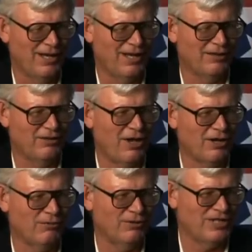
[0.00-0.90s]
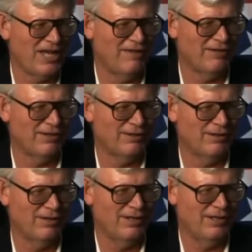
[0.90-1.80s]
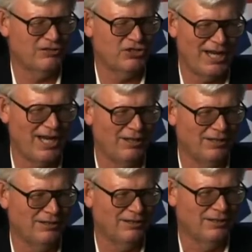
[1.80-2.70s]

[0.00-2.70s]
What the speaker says: and the daughter was having the child.